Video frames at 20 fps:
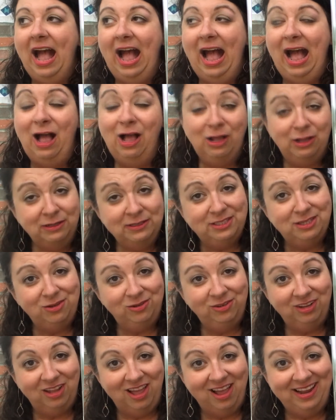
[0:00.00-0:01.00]
I also
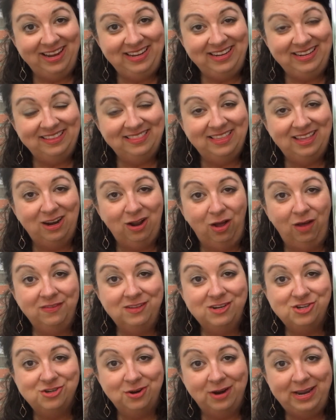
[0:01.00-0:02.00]
like that on
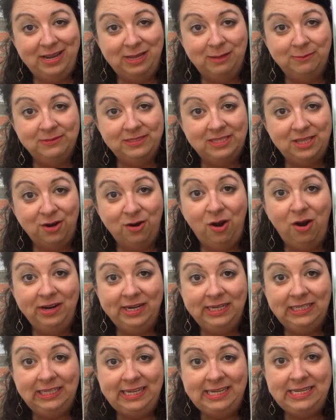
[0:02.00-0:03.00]
the trams there are
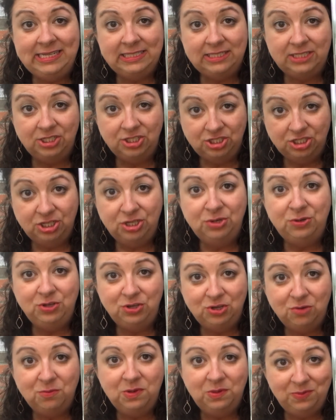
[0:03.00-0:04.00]
at least 2
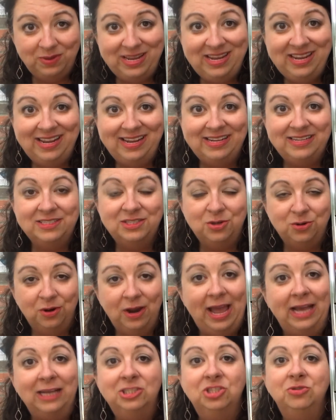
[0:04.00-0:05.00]
human beings who are
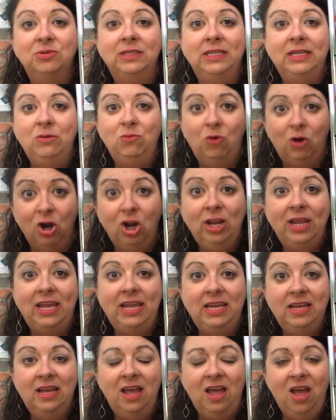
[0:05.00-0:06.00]
actually
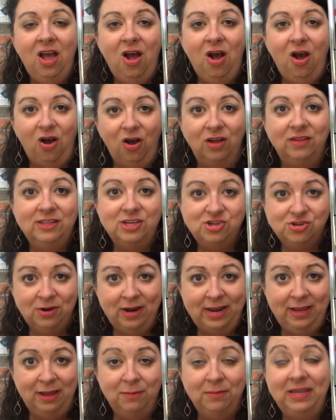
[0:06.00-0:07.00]
working on the
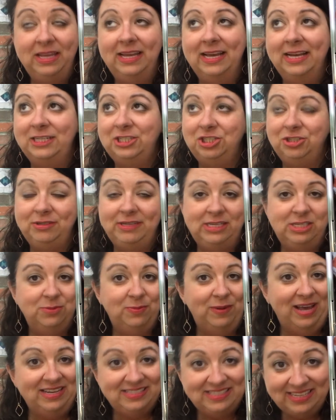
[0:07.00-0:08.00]
tram in case you need to
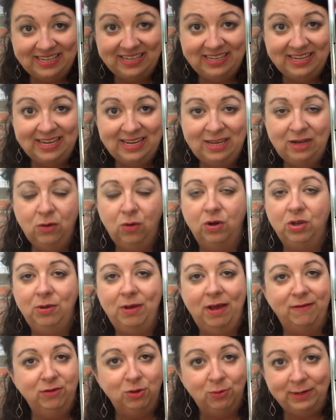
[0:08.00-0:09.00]
buy a ticket, or you
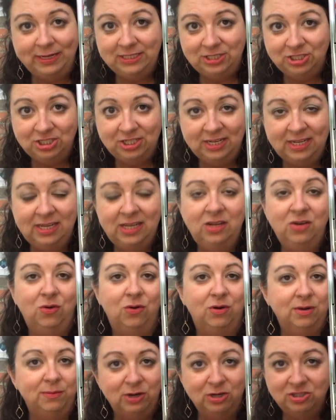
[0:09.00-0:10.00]
have a question
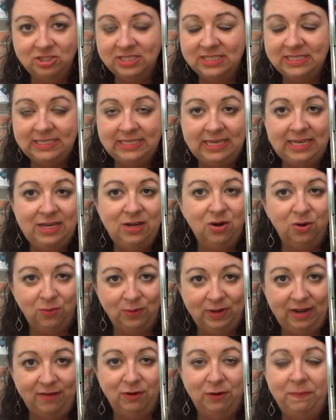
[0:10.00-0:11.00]
or an emergency or
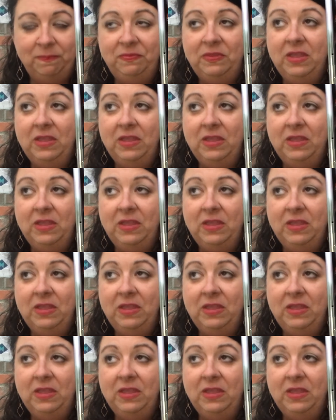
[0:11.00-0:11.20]
whatever.